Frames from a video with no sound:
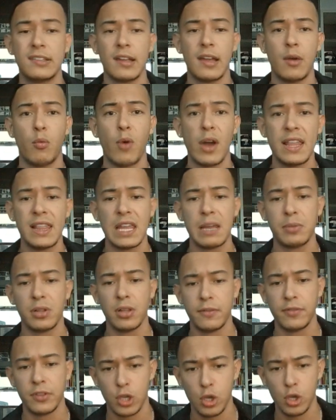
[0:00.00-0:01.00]
it's a white
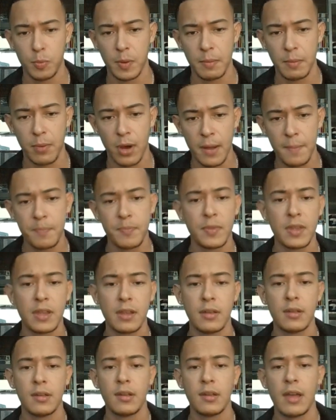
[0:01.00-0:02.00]
label of the Cupid bot.